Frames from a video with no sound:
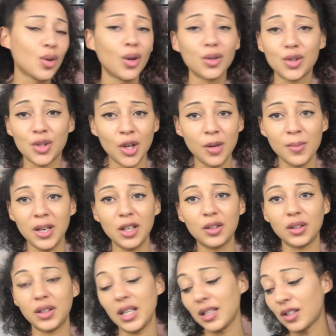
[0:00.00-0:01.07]
so many
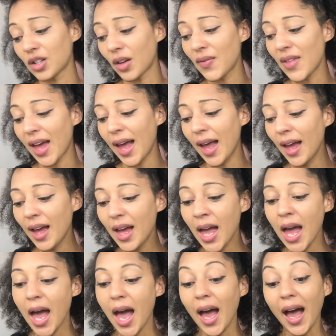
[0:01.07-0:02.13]
good things on there.
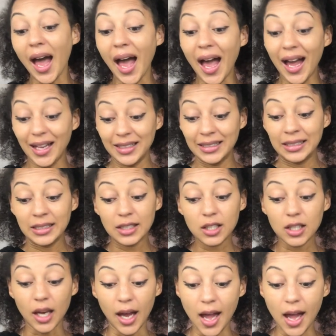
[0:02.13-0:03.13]
And